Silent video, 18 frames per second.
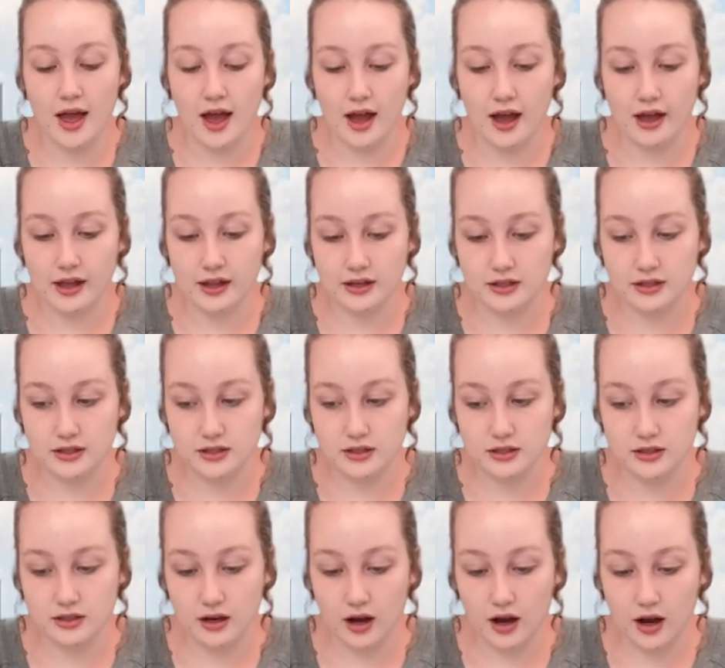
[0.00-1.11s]
And
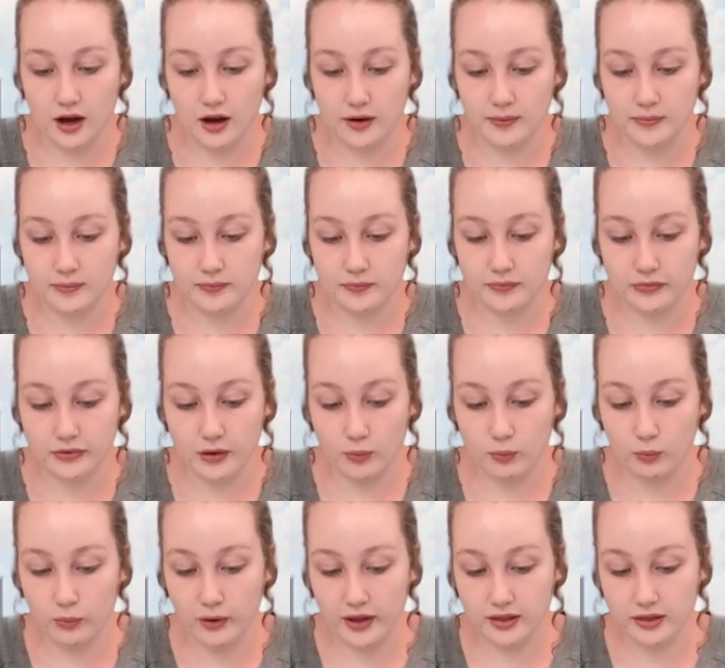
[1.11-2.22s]

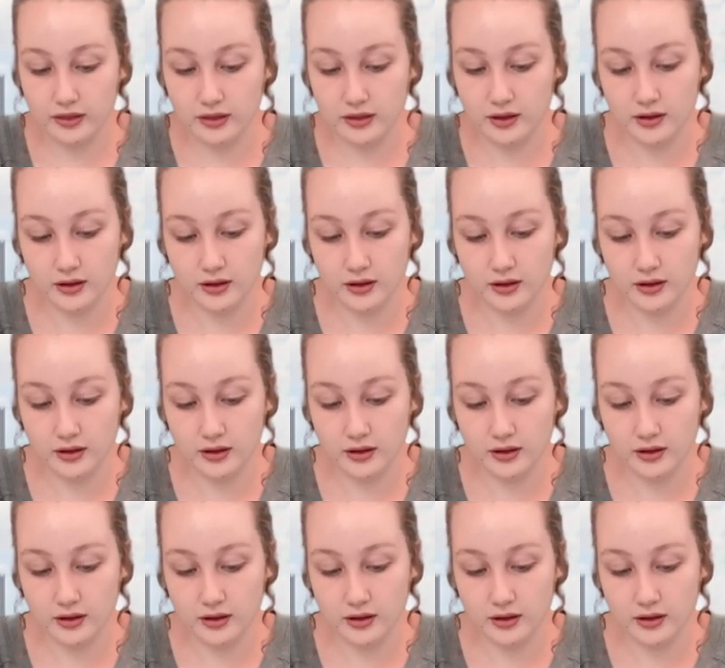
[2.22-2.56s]
with,